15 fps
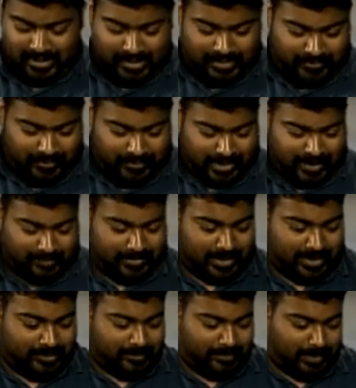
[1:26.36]
is from a
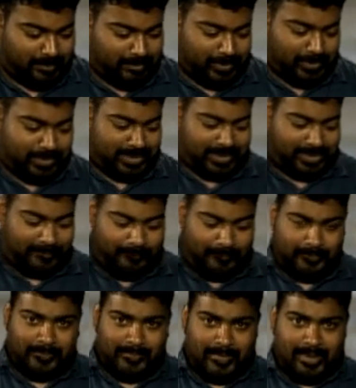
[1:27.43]
company called Computeractive.
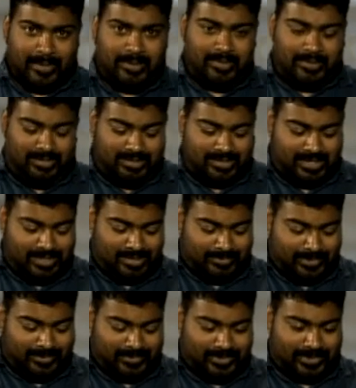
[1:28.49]
And here
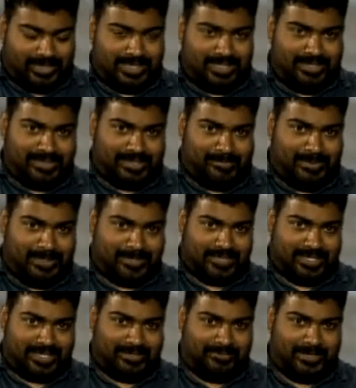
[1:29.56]
we've got the
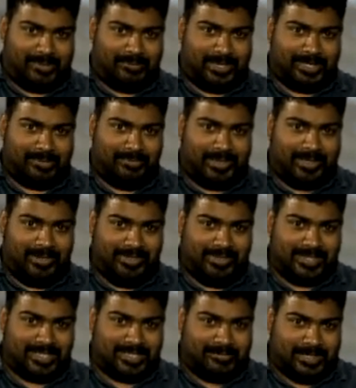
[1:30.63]
Computeractive replica
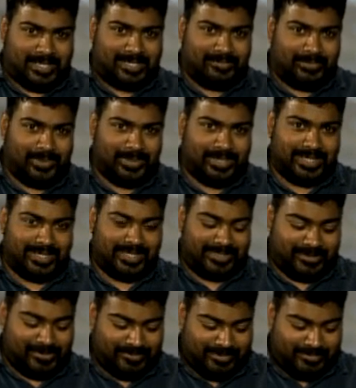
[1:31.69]
bath. It's a bit smaller than a
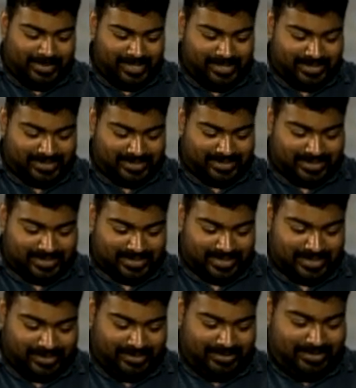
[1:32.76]
normal bath, as you can
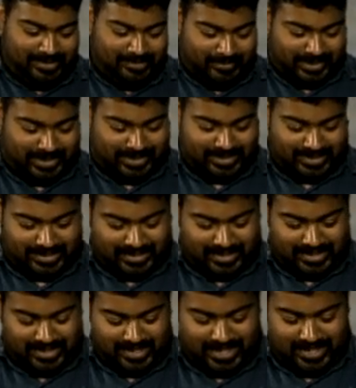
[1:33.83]
see, but it does
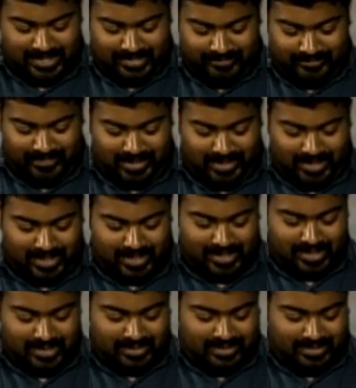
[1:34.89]
contain
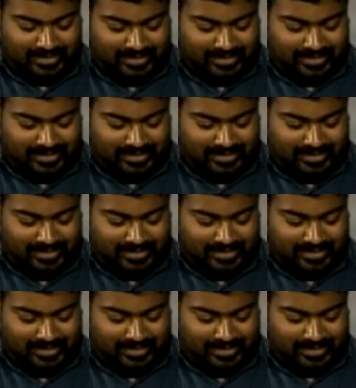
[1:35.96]
a